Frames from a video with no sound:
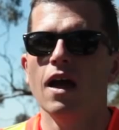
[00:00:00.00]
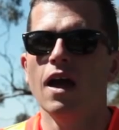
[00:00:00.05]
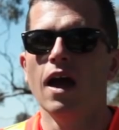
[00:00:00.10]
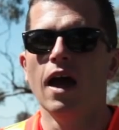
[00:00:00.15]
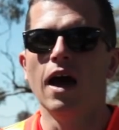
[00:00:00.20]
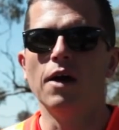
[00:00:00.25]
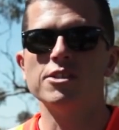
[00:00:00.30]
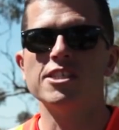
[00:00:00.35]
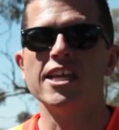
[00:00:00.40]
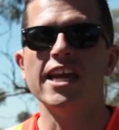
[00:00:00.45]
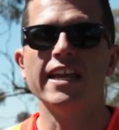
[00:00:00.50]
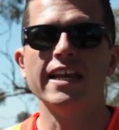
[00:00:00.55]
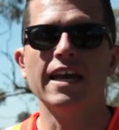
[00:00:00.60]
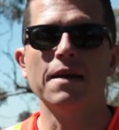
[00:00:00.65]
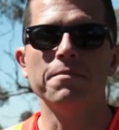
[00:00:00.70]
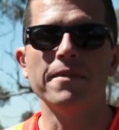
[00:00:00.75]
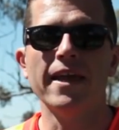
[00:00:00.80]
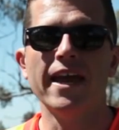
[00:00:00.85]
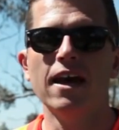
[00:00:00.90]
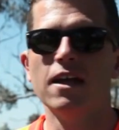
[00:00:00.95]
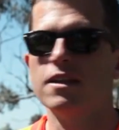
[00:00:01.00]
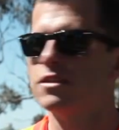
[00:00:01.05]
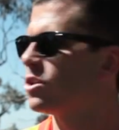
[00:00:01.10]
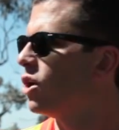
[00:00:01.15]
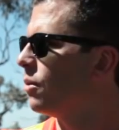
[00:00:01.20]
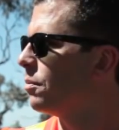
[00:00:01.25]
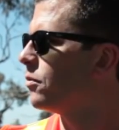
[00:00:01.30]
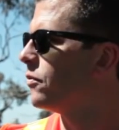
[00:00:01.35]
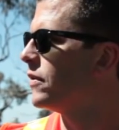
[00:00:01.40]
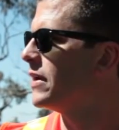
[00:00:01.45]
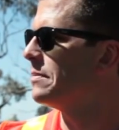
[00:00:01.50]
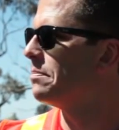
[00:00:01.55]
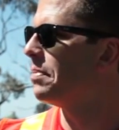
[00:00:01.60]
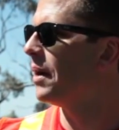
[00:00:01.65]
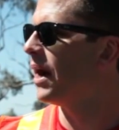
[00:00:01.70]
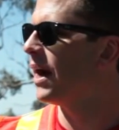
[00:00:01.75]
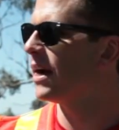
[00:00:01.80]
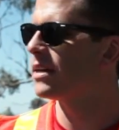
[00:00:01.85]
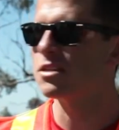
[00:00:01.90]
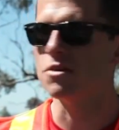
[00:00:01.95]
We're standing up now at the top of Reed
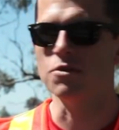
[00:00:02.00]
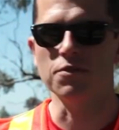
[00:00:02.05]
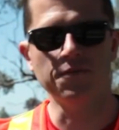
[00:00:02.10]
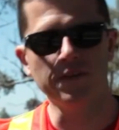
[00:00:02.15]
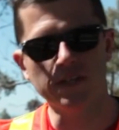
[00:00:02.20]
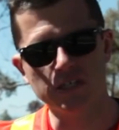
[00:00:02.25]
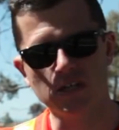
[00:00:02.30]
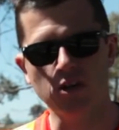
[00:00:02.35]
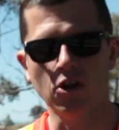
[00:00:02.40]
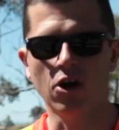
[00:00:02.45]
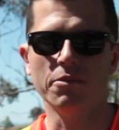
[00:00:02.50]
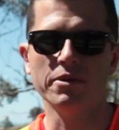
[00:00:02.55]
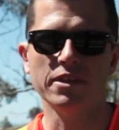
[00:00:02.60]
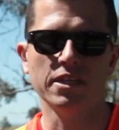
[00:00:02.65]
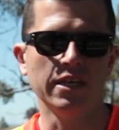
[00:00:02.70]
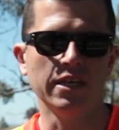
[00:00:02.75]
Park, so we've finished climbing the